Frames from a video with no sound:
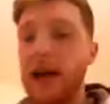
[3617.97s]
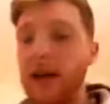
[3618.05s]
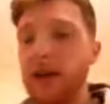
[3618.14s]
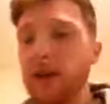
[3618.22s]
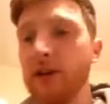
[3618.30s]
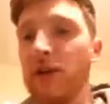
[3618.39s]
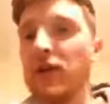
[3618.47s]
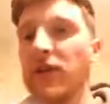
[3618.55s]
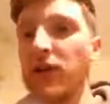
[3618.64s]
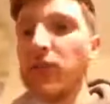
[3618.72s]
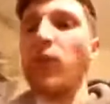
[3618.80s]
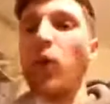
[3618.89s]
Like
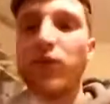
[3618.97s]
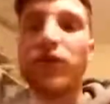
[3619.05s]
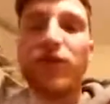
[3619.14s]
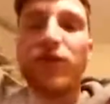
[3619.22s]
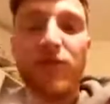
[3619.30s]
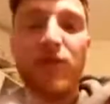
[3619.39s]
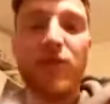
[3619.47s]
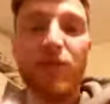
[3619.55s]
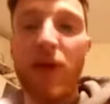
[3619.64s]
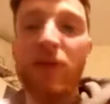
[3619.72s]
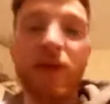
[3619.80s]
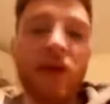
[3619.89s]
most,
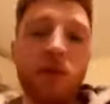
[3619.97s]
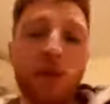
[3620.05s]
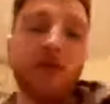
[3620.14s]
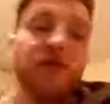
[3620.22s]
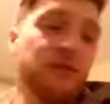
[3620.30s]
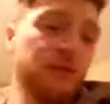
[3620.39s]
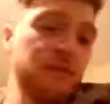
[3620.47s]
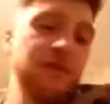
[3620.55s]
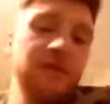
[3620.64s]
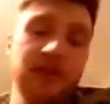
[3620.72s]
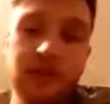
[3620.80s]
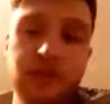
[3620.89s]
but he was
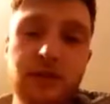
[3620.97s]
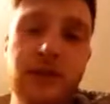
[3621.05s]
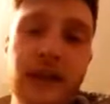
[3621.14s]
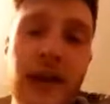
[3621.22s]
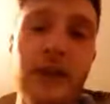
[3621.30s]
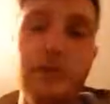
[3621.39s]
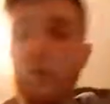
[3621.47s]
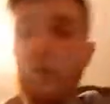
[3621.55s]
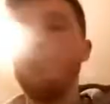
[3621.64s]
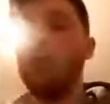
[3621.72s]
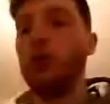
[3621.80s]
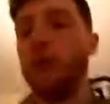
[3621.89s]
United
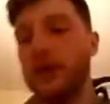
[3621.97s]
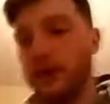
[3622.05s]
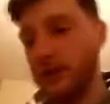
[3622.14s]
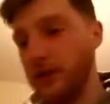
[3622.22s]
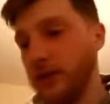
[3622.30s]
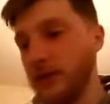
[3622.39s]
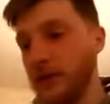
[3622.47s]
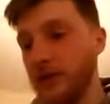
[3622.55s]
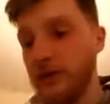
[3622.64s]
through and through, basically. You know.